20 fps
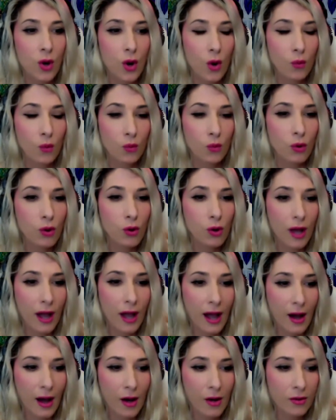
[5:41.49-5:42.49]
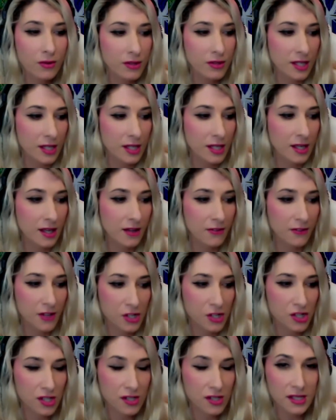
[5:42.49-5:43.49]
roll out the
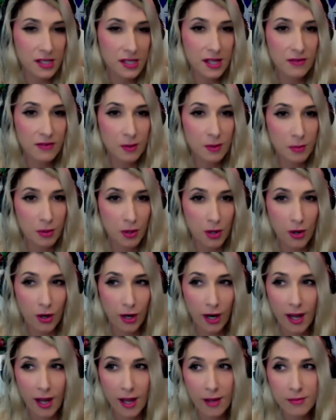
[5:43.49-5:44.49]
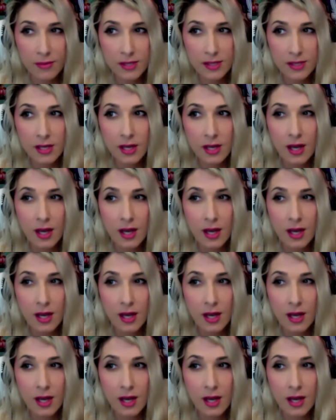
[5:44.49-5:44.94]
efficiency of the programs